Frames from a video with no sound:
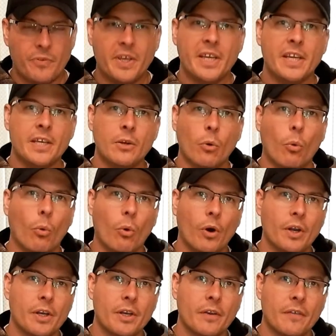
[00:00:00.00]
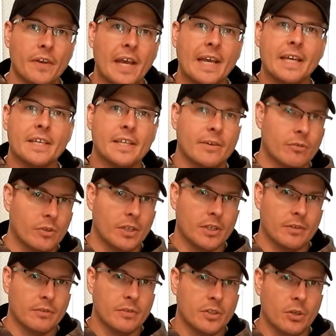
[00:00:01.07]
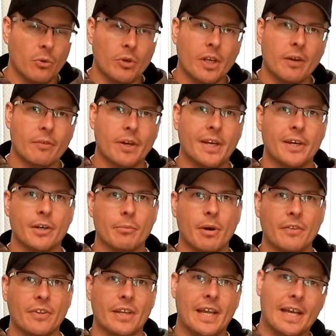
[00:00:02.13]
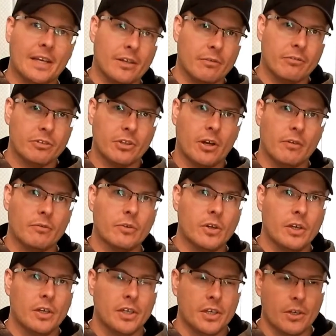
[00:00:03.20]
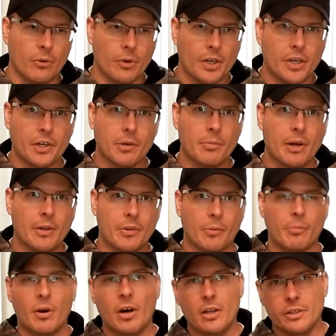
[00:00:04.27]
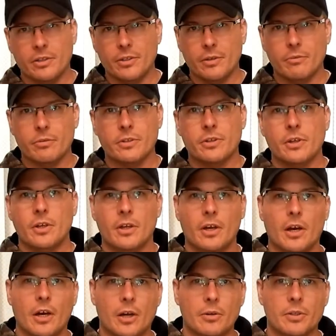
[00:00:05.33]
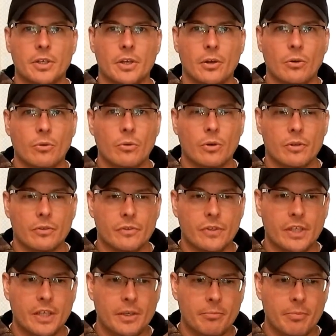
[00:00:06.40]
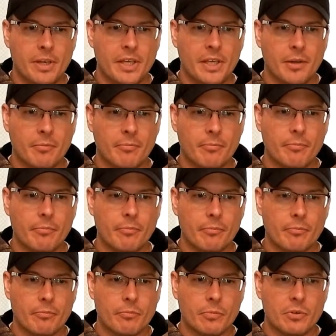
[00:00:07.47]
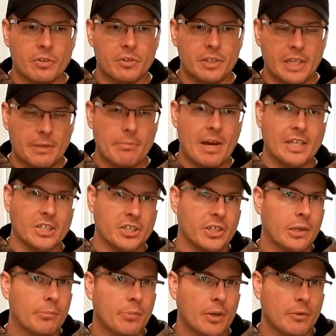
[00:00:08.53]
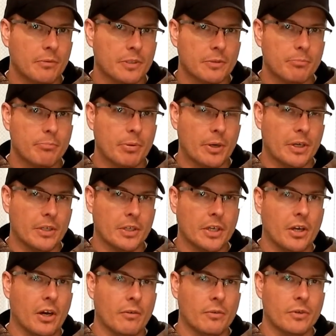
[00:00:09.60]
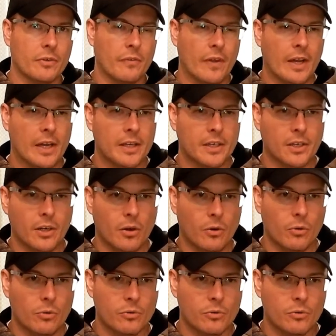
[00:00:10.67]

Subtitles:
feed on negativity. You only ever hear about the negative stuff. You don't hear about the positives. The media did mention it, but it was barely covered that, in